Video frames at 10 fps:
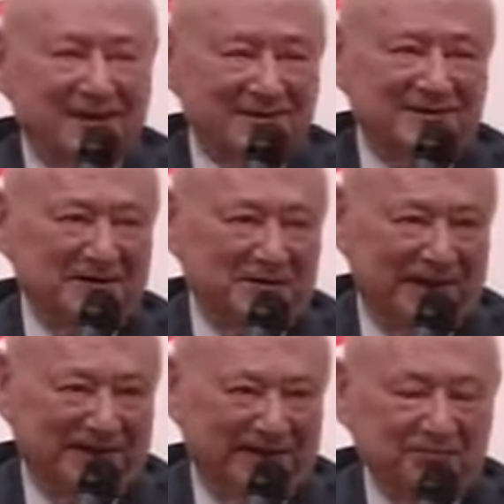Nasty
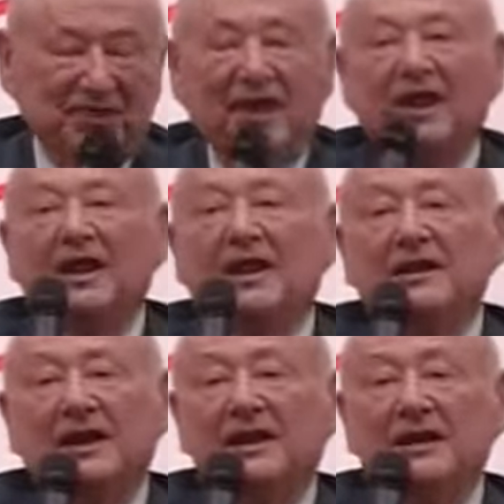Man.
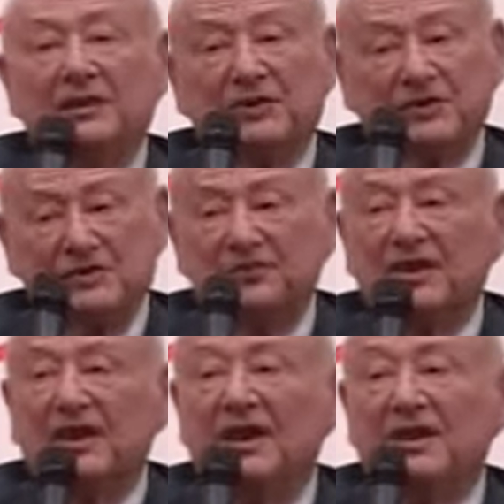Now he
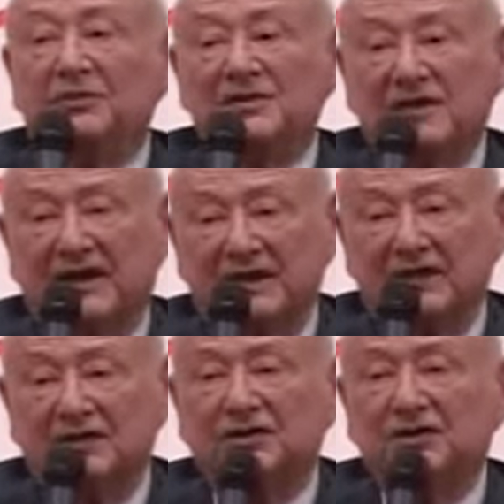was
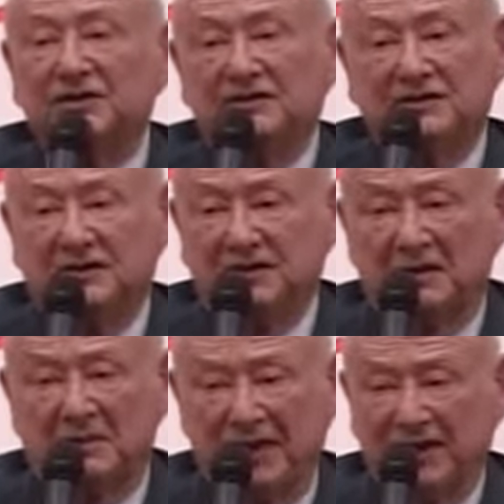a good
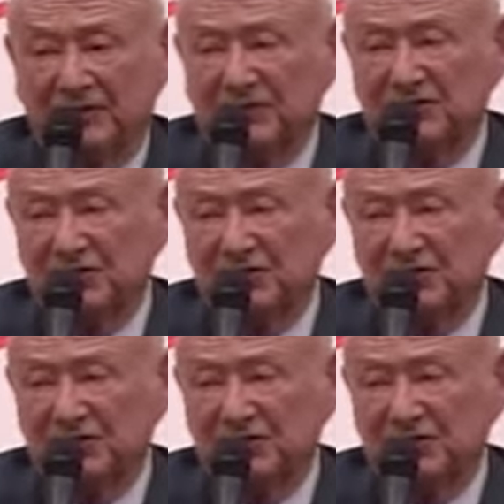mayor in